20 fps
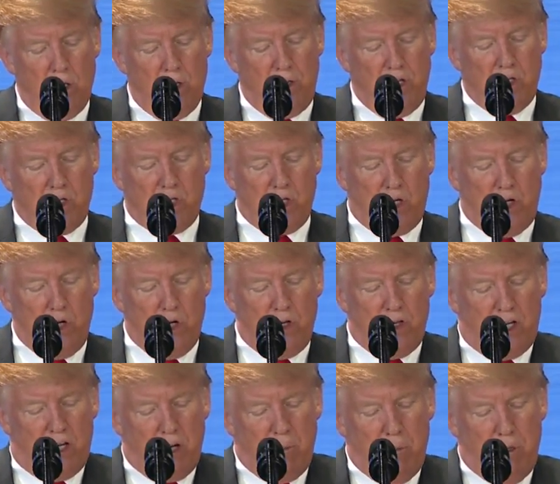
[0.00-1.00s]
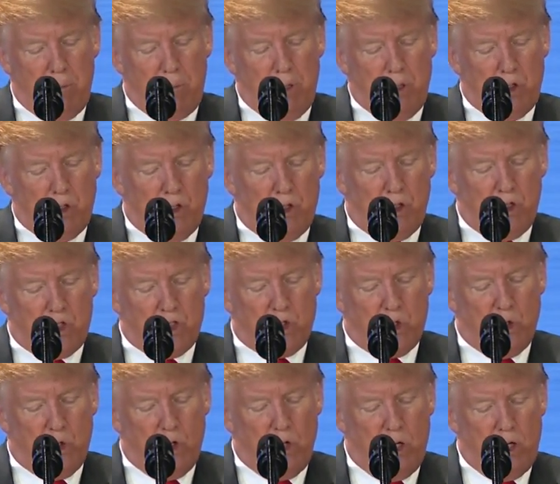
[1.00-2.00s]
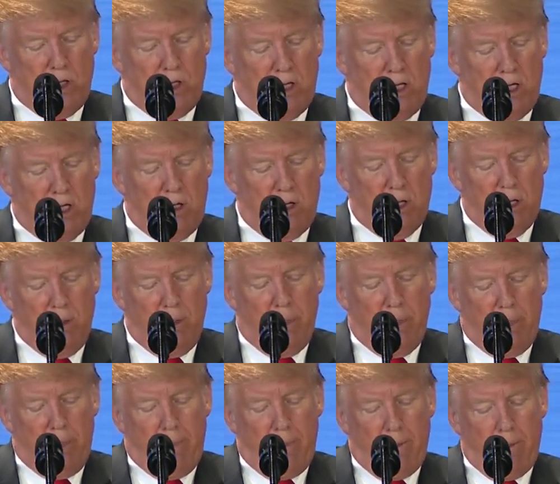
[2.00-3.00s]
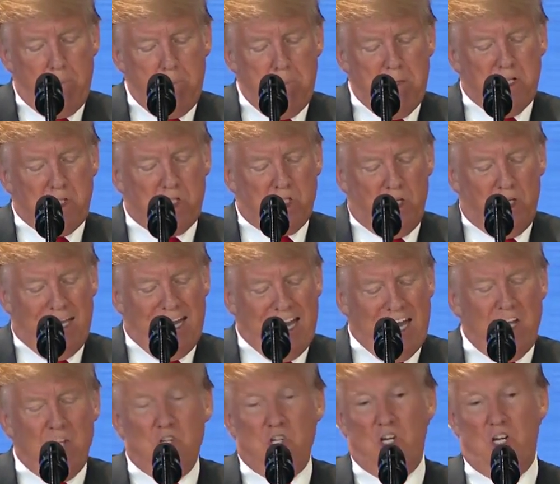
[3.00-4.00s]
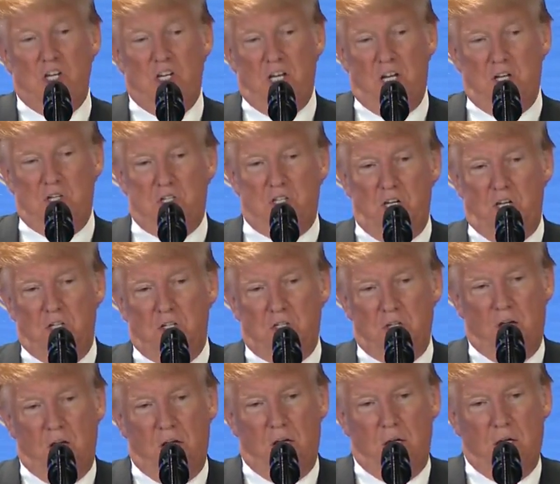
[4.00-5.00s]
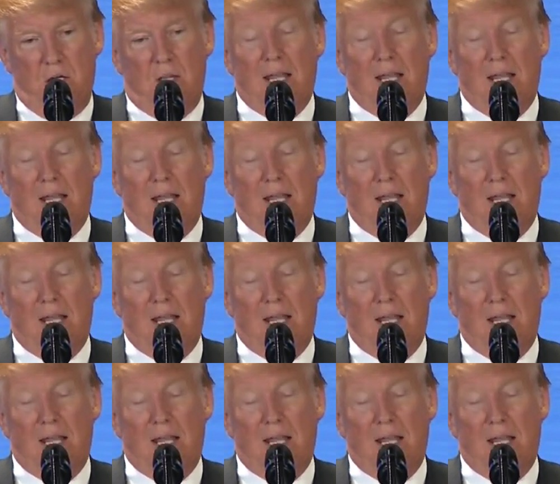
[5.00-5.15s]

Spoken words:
They secured the commitment to destroy the missile engine testing site.